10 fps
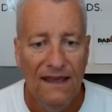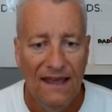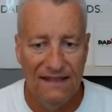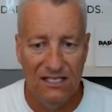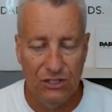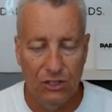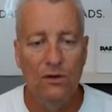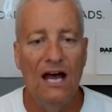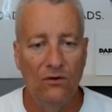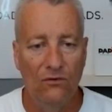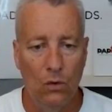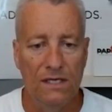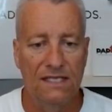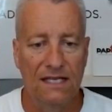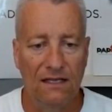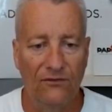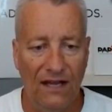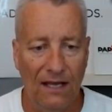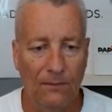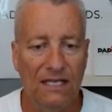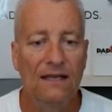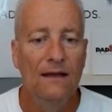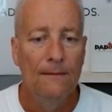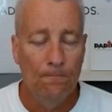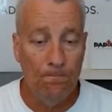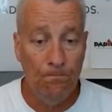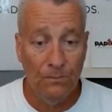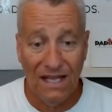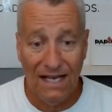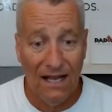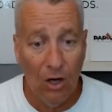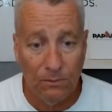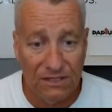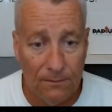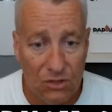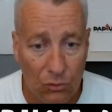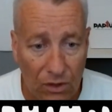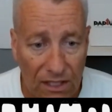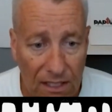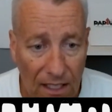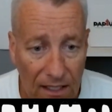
and they do have a voice in the family. And it helps them to really